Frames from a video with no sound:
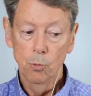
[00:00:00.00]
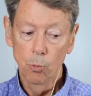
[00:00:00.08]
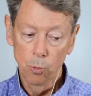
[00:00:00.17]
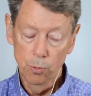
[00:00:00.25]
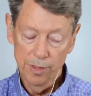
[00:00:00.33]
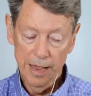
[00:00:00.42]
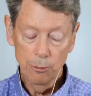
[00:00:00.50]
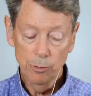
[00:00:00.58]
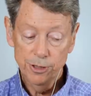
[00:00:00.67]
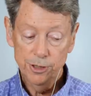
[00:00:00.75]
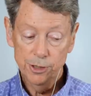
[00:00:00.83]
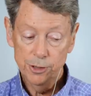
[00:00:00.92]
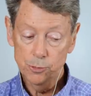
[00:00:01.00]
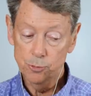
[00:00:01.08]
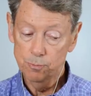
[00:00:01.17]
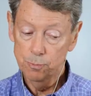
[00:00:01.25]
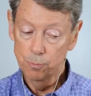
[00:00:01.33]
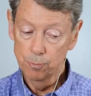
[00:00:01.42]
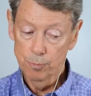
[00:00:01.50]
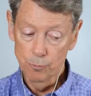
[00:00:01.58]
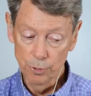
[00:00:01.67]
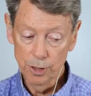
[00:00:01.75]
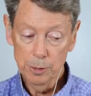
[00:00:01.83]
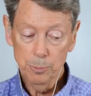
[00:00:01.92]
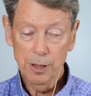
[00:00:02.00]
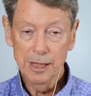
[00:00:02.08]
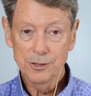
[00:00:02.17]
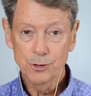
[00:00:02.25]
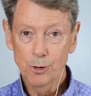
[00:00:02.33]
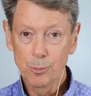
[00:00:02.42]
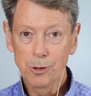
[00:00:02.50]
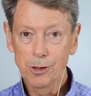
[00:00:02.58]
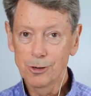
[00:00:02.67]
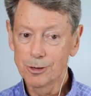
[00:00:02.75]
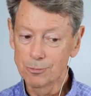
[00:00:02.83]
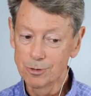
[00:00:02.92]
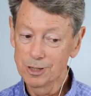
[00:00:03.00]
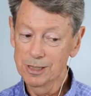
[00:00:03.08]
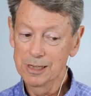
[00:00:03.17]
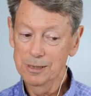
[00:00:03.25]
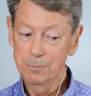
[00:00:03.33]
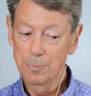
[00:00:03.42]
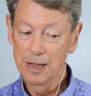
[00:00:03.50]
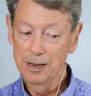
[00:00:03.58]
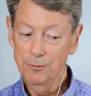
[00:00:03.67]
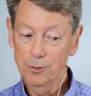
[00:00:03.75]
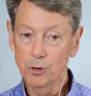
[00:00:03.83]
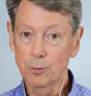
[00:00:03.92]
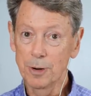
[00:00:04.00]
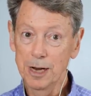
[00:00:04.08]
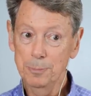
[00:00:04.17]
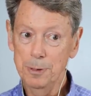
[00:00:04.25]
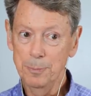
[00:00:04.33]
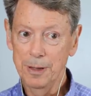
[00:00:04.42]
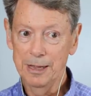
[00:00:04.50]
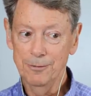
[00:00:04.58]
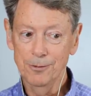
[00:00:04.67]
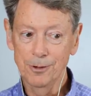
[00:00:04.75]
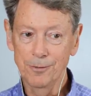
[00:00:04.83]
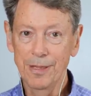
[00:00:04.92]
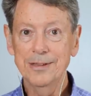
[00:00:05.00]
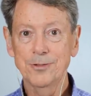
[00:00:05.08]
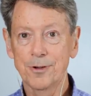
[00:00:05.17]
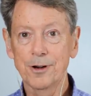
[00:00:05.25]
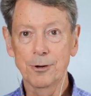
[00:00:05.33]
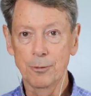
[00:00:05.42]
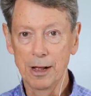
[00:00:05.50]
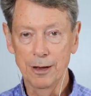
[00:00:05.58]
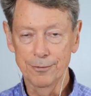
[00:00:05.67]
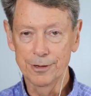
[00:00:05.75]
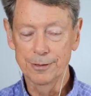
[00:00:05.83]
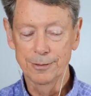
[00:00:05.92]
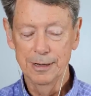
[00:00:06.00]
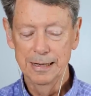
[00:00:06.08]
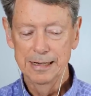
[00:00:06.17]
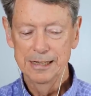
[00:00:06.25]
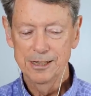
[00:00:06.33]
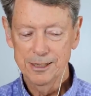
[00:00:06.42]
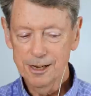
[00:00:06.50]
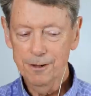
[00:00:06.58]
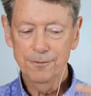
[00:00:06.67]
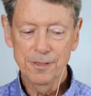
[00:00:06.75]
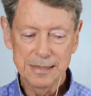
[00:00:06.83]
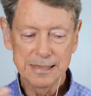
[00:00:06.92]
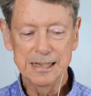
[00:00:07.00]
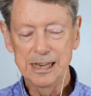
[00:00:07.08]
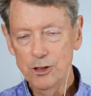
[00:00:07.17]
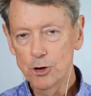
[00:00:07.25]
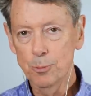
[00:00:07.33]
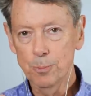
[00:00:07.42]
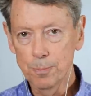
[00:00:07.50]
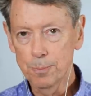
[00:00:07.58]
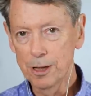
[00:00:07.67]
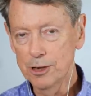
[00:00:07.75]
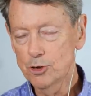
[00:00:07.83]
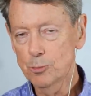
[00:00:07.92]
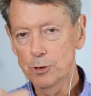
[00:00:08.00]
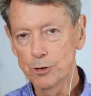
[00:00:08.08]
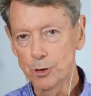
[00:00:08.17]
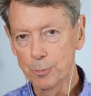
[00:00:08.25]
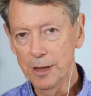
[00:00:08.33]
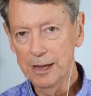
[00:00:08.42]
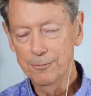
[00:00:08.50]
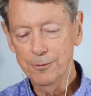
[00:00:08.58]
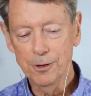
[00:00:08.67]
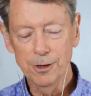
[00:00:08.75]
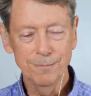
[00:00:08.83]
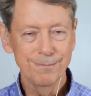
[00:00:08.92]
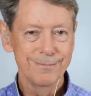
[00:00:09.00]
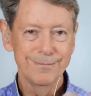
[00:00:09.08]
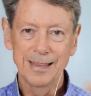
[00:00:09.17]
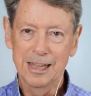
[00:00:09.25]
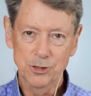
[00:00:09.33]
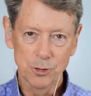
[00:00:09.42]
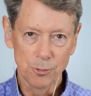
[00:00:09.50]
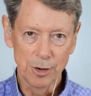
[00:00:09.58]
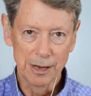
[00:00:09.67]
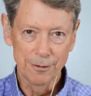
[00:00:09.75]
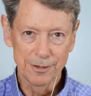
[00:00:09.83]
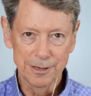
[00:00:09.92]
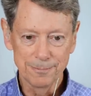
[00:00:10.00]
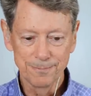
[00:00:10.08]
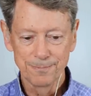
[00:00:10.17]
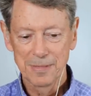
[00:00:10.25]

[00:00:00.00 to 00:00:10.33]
That which is really pleasurable or really painful or might be painful, that's very relevant. Stuff that's neither pleasurable nor painful, not so relevant.